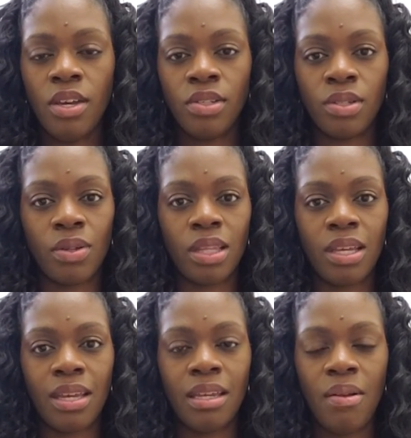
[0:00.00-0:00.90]
So
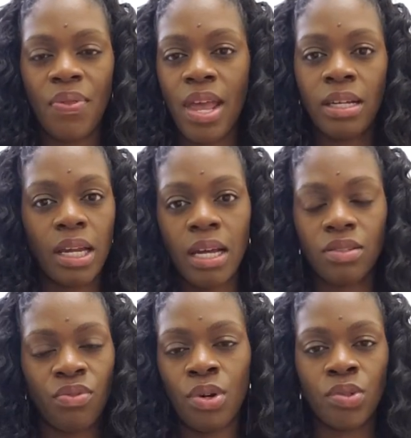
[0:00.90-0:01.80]
then that
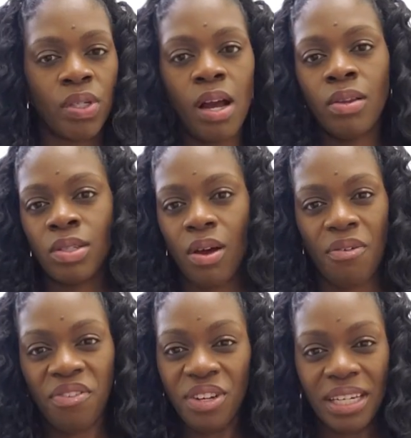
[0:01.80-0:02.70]
knocks $400
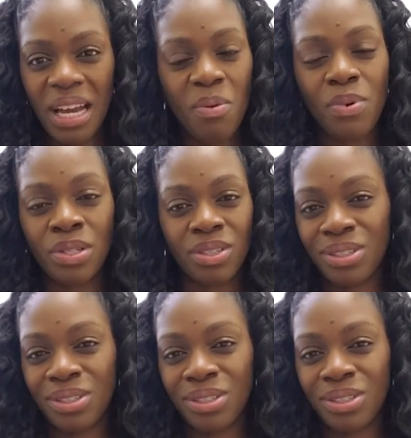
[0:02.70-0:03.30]
off of your gown budget.